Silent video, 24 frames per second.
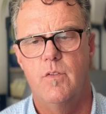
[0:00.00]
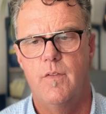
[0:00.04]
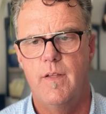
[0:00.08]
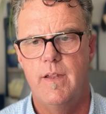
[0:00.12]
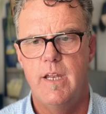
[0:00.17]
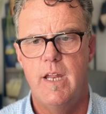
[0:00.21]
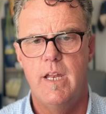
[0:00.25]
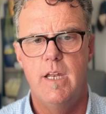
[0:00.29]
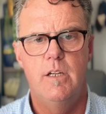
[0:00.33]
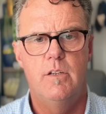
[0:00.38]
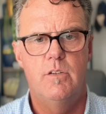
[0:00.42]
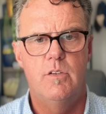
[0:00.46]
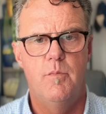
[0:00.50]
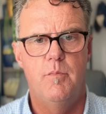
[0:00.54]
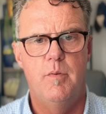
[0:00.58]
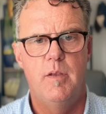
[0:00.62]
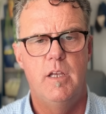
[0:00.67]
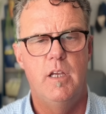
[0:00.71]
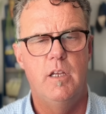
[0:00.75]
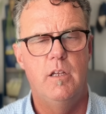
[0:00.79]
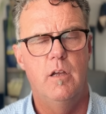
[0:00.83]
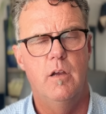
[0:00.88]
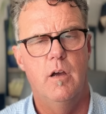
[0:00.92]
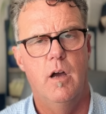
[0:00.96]
So they needed to
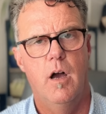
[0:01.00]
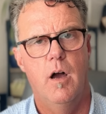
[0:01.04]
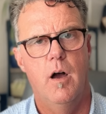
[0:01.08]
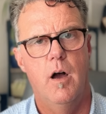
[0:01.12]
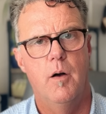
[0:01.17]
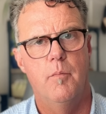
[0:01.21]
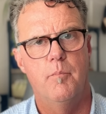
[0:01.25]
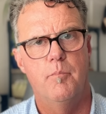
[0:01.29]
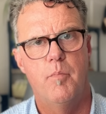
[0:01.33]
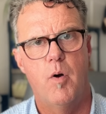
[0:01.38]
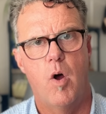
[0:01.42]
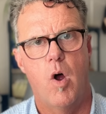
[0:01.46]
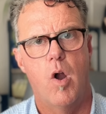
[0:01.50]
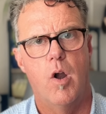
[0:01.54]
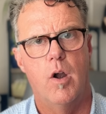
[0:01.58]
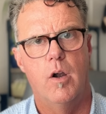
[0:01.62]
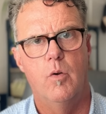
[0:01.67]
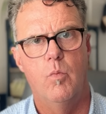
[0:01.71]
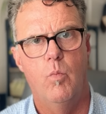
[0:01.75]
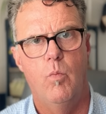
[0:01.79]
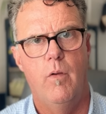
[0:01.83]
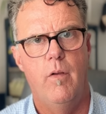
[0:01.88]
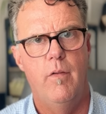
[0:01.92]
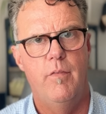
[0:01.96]
be on um,
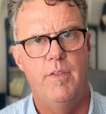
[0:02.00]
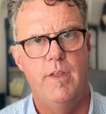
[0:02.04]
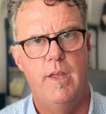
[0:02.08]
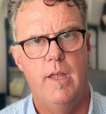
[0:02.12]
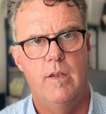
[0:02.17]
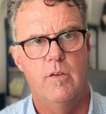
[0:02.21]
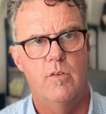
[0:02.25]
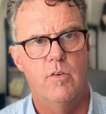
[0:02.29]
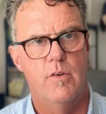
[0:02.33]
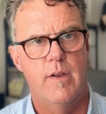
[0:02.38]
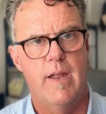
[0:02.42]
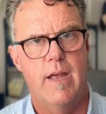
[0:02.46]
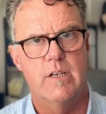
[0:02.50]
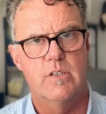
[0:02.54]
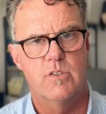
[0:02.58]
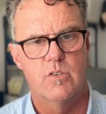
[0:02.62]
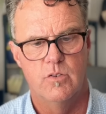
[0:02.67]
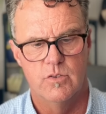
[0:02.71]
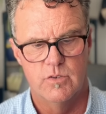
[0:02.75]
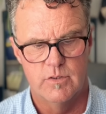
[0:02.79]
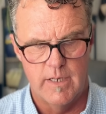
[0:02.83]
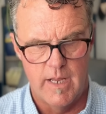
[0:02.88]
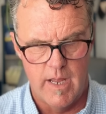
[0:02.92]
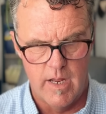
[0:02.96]
par with
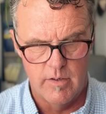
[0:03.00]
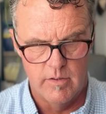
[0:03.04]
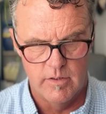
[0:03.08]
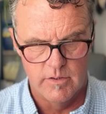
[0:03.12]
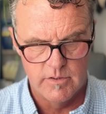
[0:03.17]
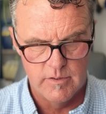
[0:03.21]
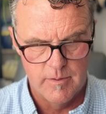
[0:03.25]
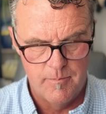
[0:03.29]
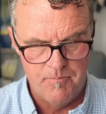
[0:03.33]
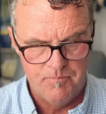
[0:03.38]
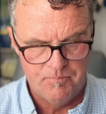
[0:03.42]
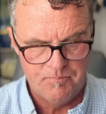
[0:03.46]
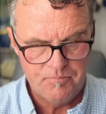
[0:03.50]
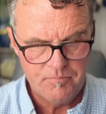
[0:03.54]
international standards.